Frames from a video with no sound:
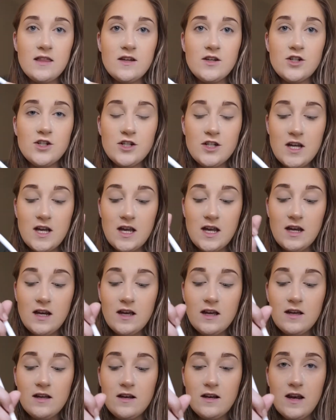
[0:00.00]
the
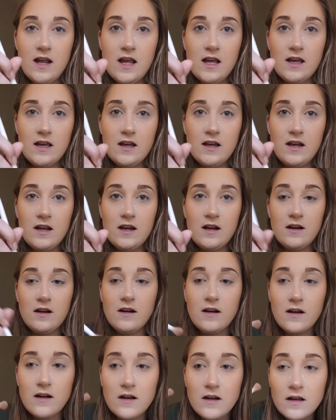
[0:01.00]
shade Naked
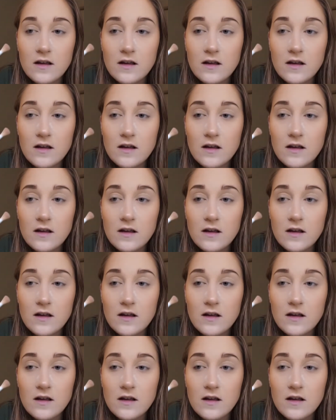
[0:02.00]
here